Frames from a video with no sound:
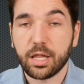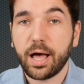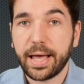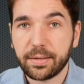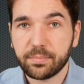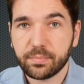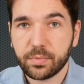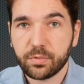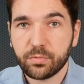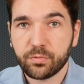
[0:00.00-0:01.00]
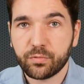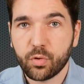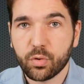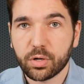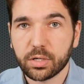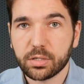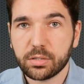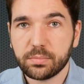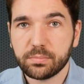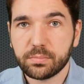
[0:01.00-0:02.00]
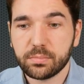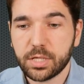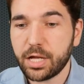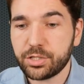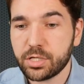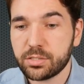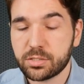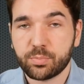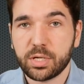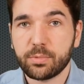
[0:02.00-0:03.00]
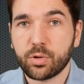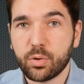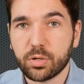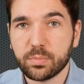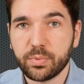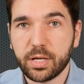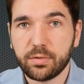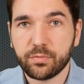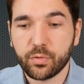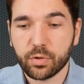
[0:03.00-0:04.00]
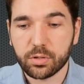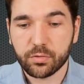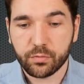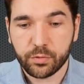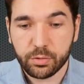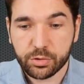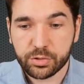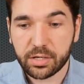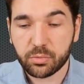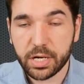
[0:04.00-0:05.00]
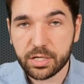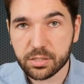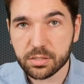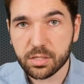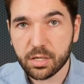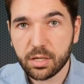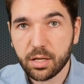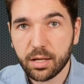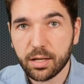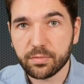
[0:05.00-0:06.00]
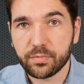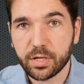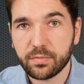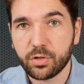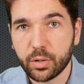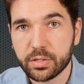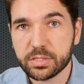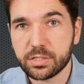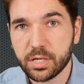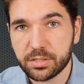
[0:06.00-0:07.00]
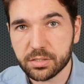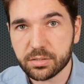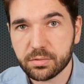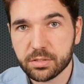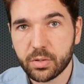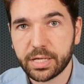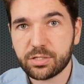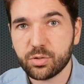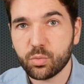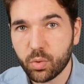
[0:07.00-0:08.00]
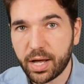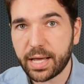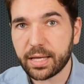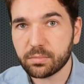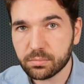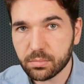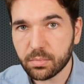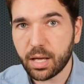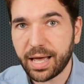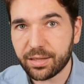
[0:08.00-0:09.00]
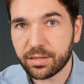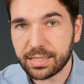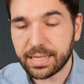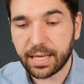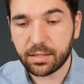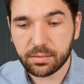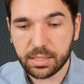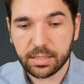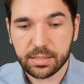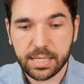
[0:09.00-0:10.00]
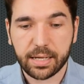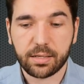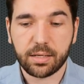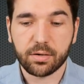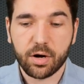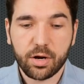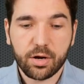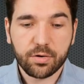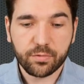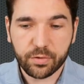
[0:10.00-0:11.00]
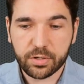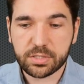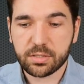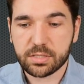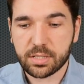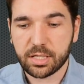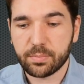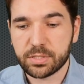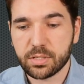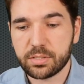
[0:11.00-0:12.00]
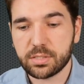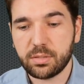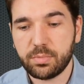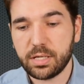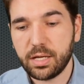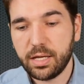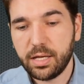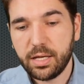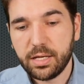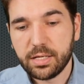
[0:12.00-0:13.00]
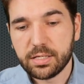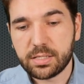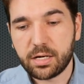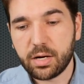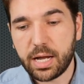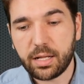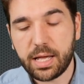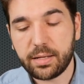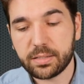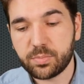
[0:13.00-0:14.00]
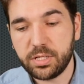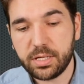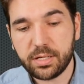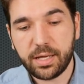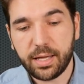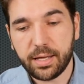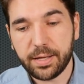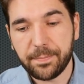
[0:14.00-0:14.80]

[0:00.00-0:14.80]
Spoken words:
a lot for not just the Supreme Court, but for future generations of lawyers and judges. So I'll get to why I think that in a second here. First, this clip. So this is going to be Senator Alex Padilla